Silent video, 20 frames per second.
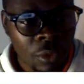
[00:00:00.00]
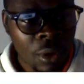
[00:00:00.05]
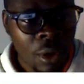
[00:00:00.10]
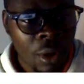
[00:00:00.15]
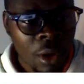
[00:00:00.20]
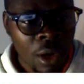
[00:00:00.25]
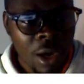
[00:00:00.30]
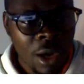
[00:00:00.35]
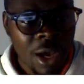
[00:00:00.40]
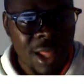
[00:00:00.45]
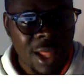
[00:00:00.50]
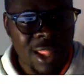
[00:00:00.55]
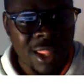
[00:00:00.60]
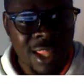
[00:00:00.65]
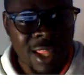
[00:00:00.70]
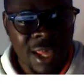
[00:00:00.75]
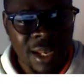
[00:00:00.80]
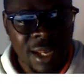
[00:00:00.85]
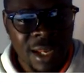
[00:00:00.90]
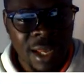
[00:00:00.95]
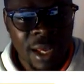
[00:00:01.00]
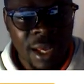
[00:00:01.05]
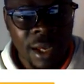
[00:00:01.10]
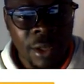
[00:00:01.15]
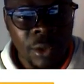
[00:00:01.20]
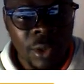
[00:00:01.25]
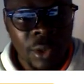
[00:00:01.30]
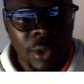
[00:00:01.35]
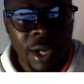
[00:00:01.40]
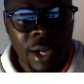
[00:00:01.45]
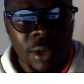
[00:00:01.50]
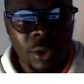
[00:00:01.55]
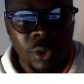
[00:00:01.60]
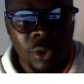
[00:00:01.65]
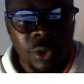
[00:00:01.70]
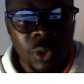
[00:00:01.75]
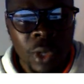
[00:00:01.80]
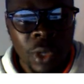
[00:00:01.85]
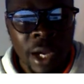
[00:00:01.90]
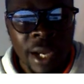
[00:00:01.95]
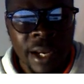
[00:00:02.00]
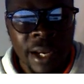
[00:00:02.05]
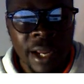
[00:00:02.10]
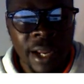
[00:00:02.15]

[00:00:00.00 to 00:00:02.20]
Then you can also add a